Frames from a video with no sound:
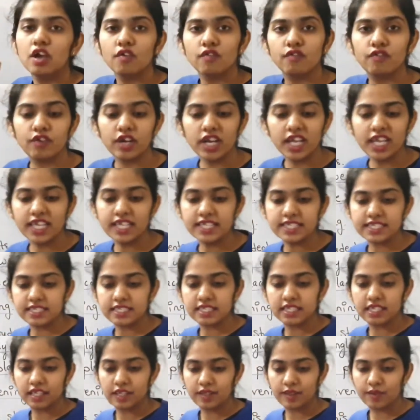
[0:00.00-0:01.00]
phrase.
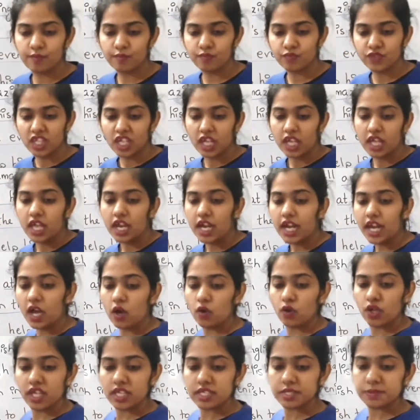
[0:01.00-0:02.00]

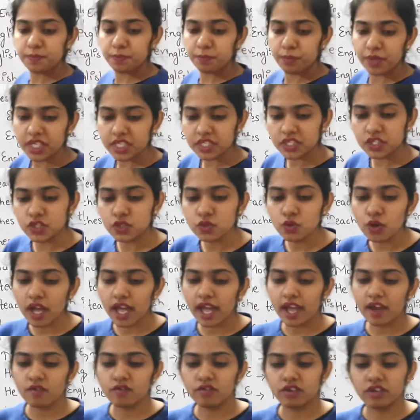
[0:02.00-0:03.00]
Now he speaks to
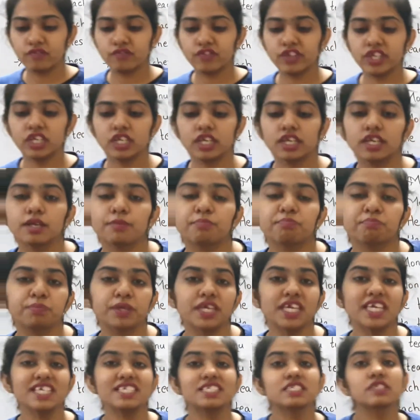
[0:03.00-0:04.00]
everyone in a
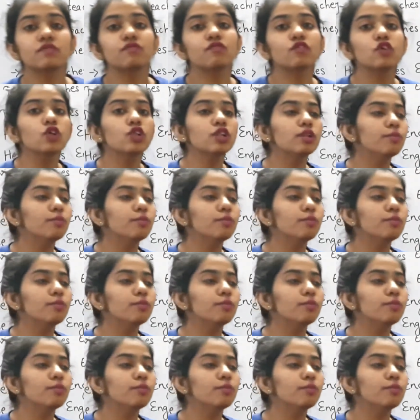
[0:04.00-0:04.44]
peaceful